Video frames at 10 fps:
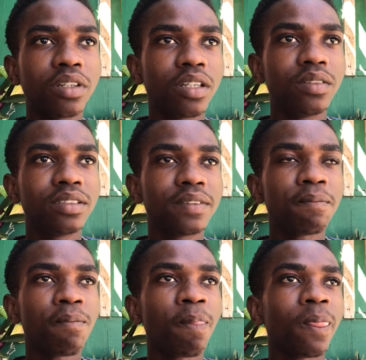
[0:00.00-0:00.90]
thousand,
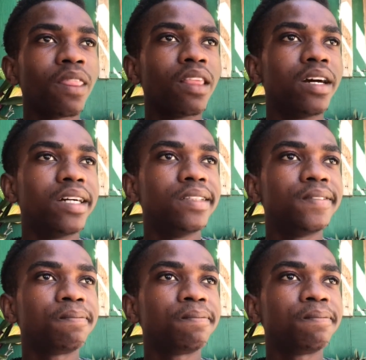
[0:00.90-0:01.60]
and